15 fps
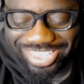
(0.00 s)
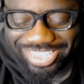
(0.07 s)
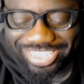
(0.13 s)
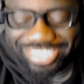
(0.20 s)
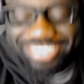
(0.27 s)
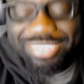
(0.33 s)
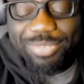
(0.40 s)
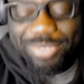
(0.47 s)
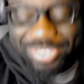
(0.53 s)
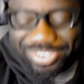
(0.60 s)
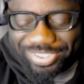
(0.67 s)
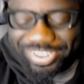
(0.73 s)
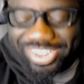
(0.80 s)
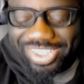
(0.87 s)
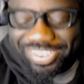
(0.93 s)
Someone
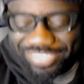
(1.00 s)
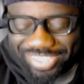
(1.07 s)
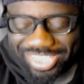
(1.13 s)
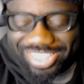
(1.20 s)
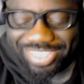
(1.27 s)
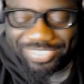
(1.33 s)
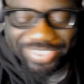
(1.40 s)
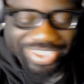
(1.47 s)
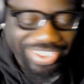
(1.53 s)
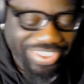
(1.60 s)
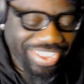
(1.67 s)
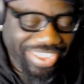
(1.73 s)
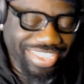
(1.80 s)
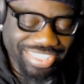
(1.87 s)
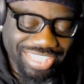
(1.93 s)
You Loved. Yeah, there we
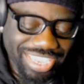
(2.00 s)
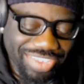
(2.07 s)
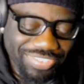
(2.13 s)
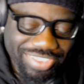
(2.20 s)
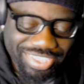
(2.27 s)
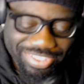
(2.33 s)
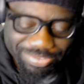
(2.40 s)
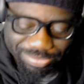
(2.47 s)
go. I couldn't think of it.